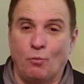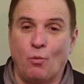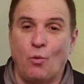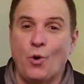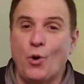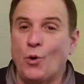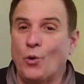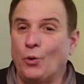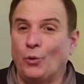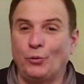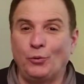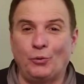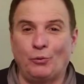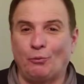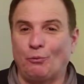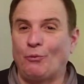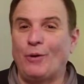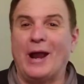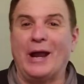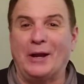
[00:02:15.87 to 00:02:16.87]
world
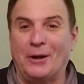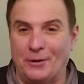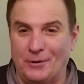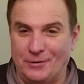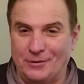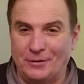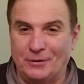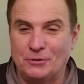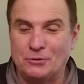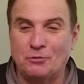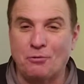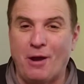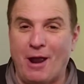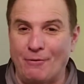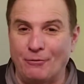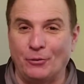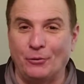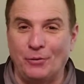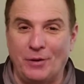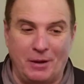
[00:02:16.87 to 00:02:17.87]
record
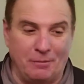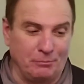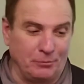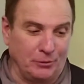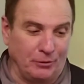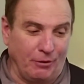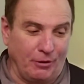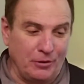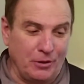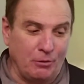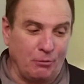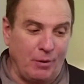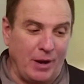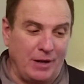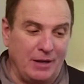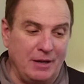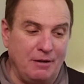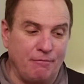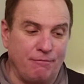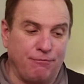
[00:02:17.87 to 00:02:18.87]
travel number. Are you
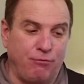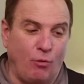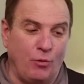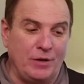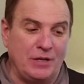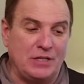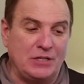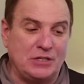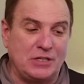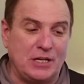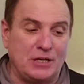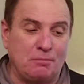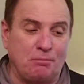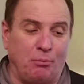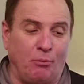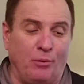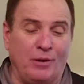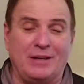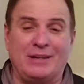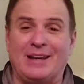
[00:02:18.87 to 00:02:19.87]
ready?
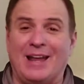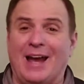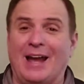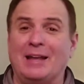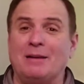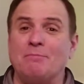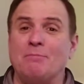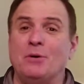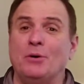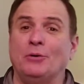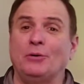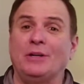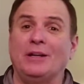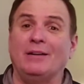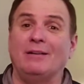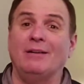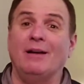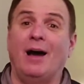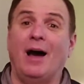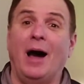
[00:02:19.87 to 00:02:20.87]
46.9
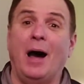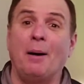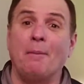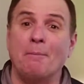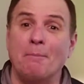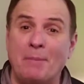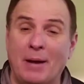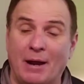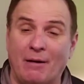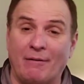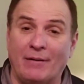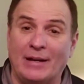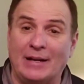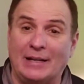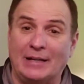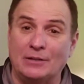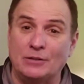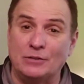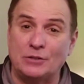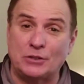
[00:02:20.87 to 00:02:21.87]
million
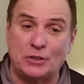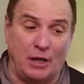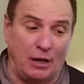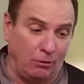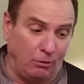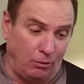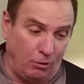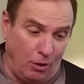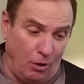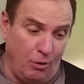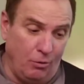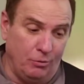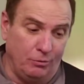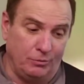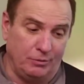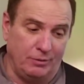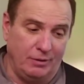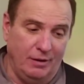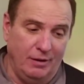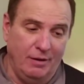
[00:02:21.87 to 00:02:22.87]
Americans
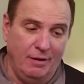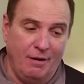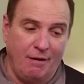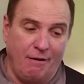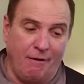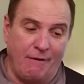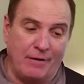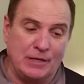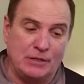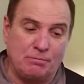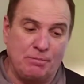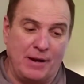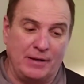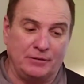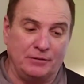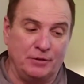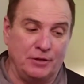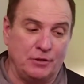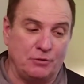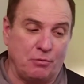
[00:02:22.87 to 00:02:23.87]
alone are
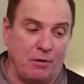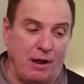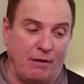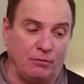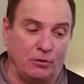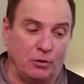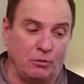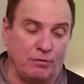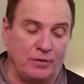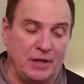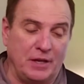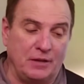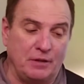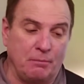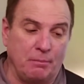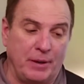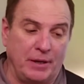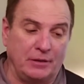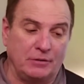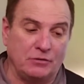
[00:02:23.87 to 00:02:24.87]
expected to travel over the
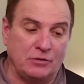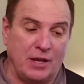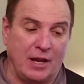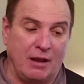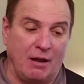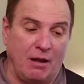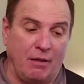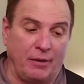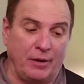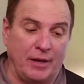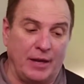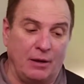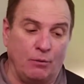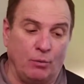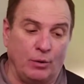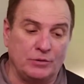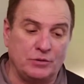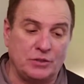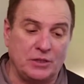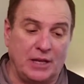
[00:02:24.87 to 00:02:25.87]
Independence Day holiday.
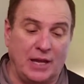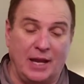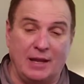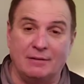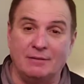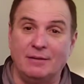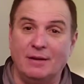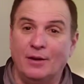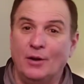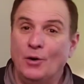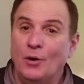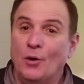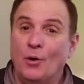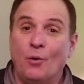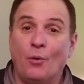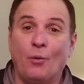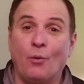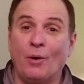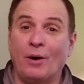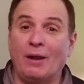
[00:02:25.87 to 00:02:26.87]
And once again,
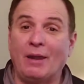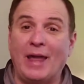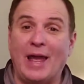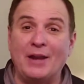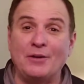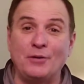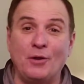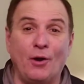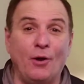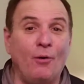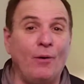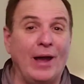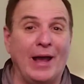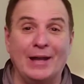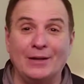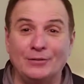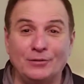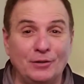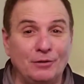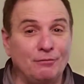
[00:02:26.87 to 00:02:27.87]
Orlando,
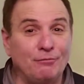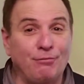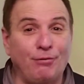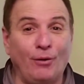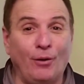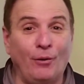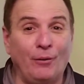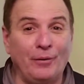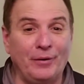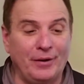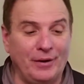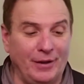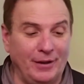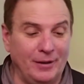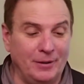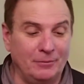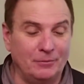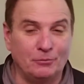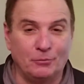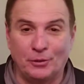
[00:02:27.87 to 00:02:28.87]
as in
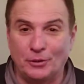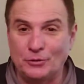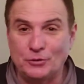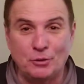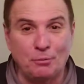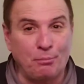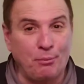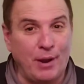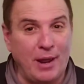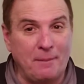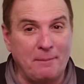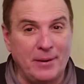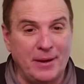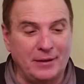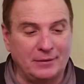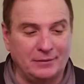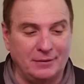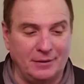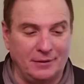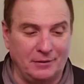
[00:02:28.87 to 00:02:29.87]
Florida, what did your Pratt
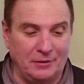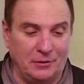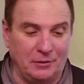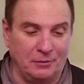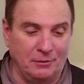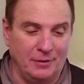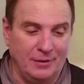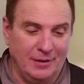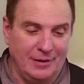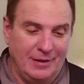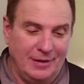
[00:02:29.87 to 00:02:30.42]
Pack tell you,